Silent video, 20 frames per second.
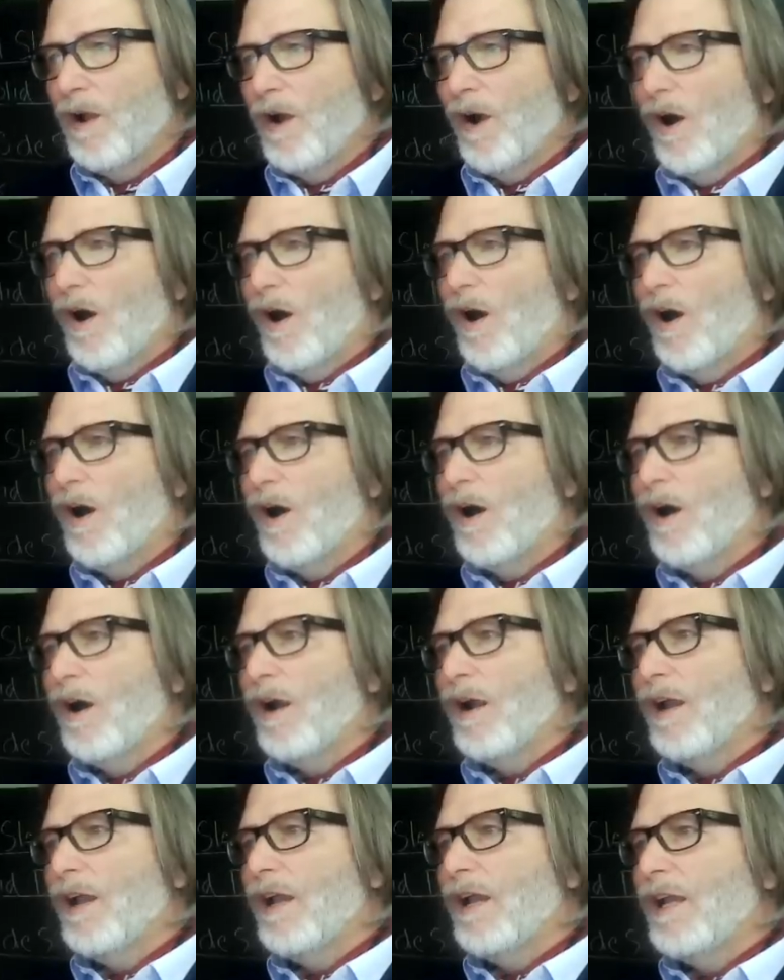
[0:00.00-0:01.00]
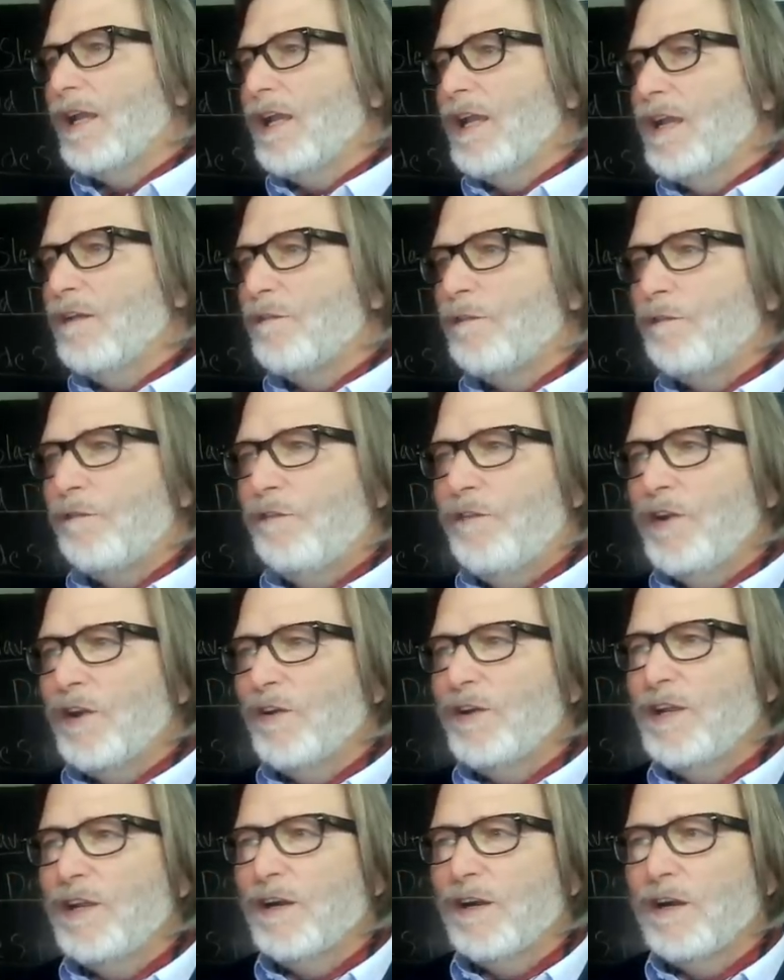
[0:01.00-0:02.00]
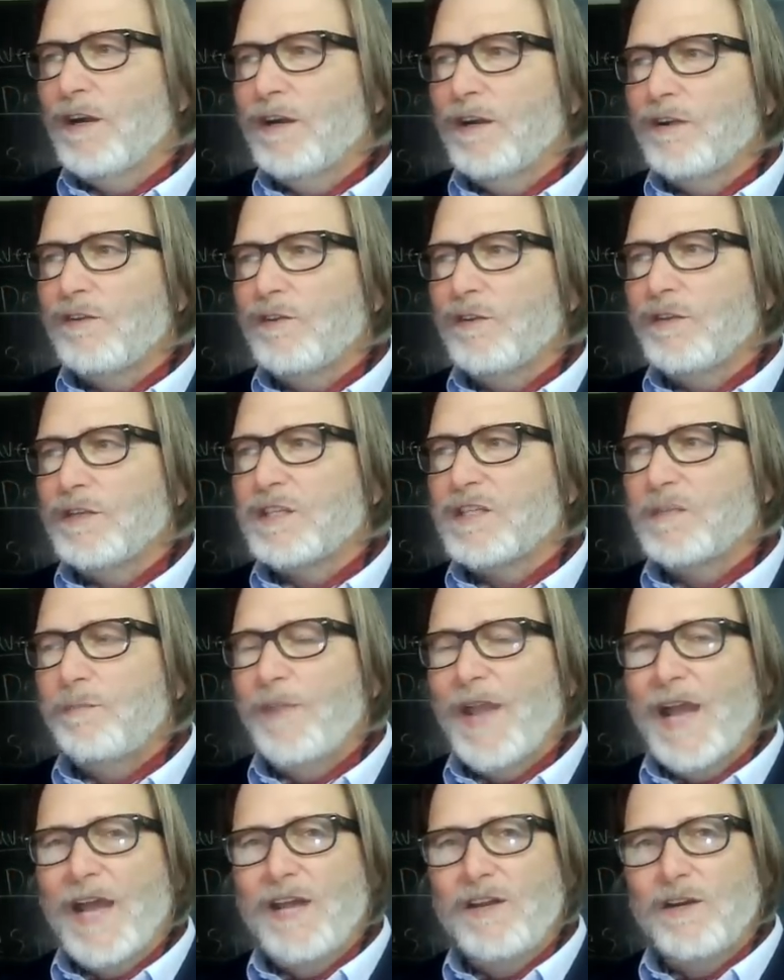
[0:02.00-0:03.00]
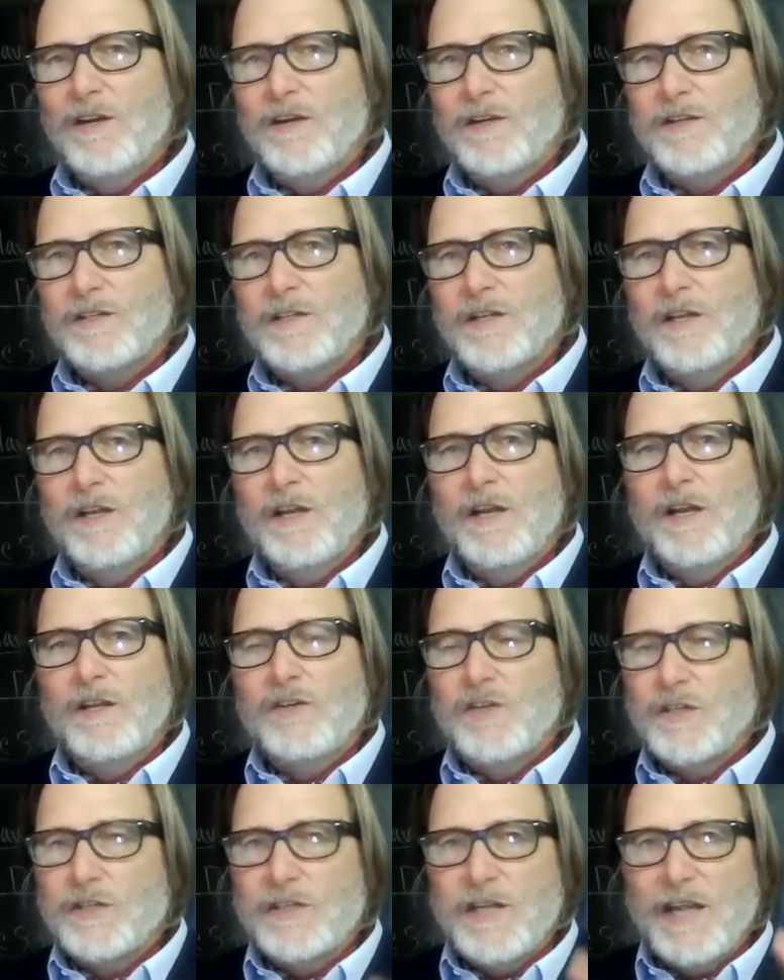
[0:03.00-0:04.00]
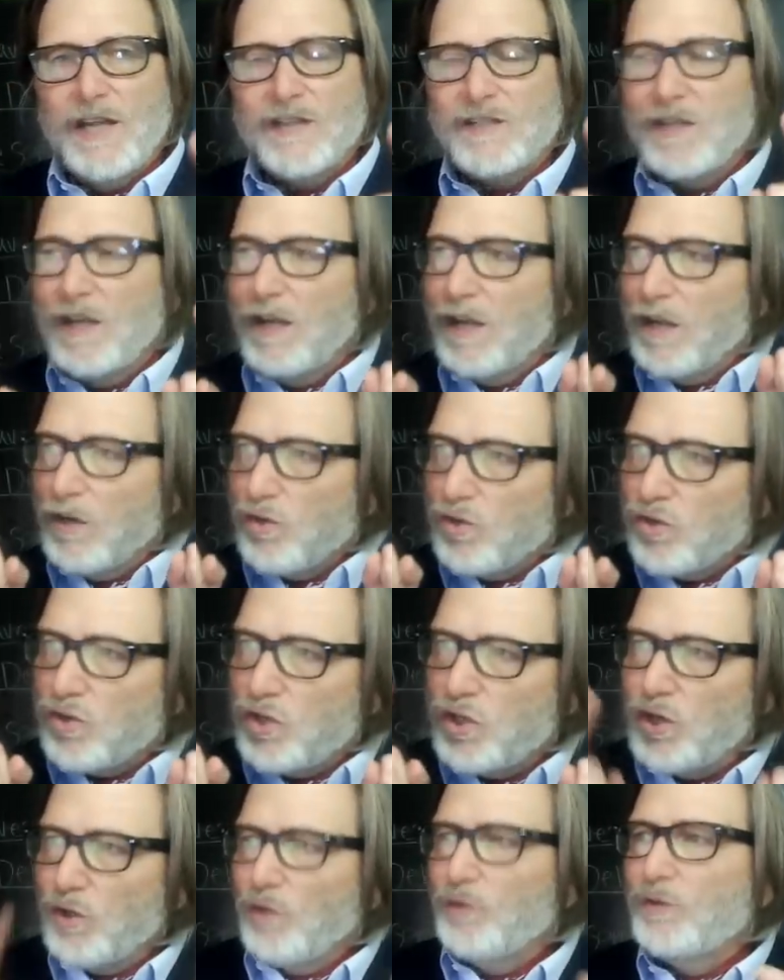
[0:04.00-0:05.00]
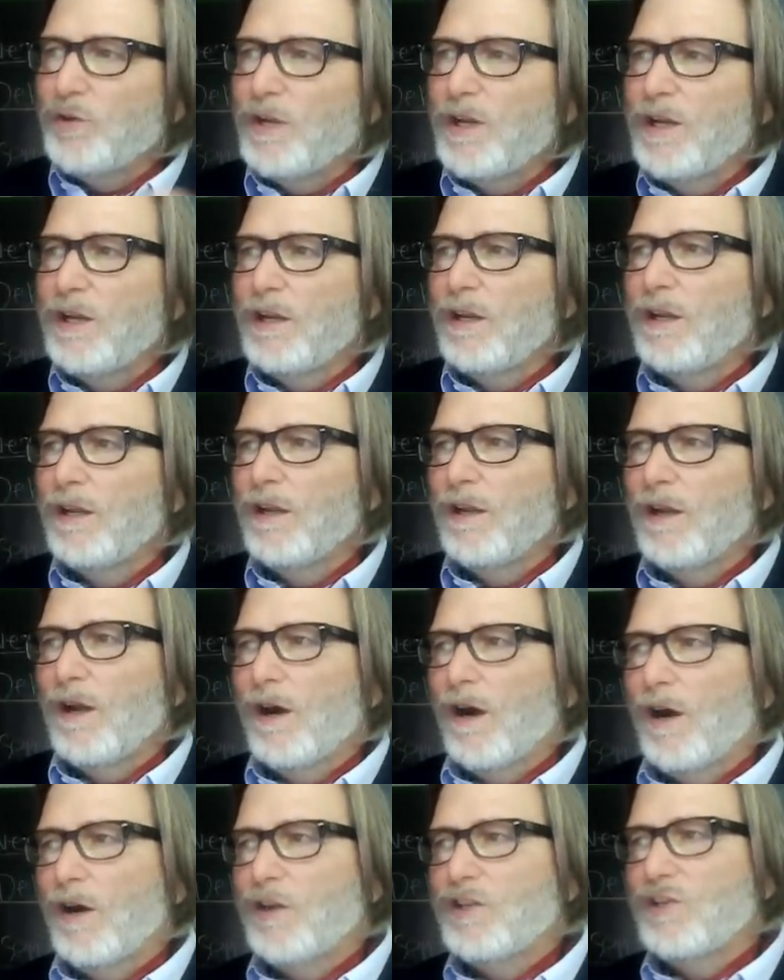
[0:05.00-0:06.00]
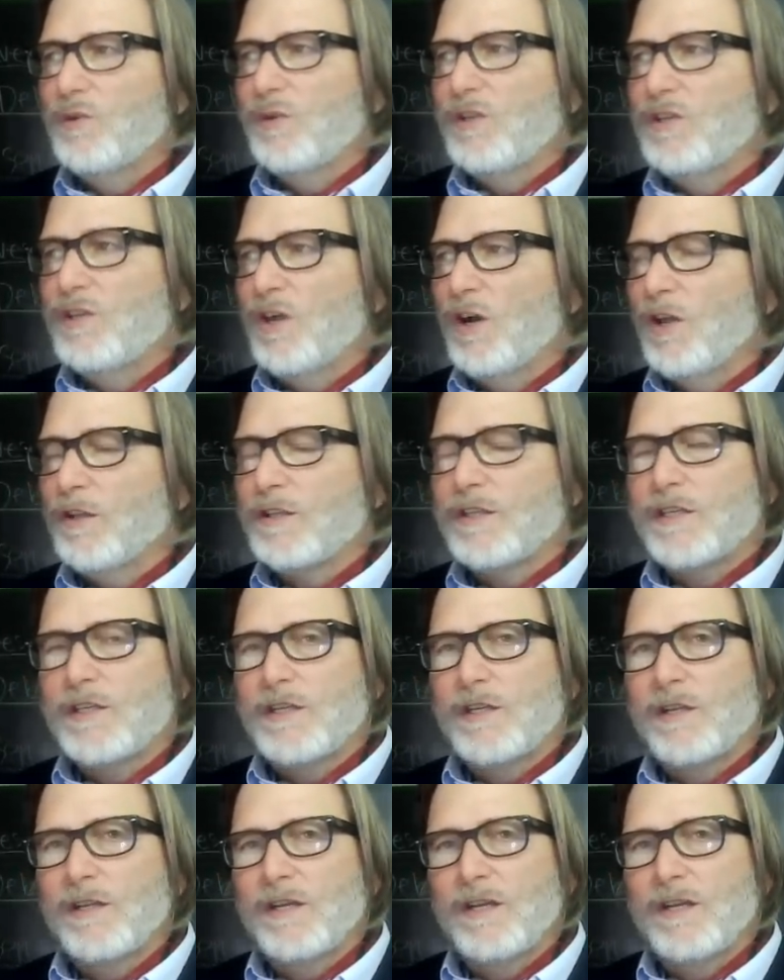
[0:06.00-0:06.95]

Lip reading: are inferior to the Spaniards just as children are to adults,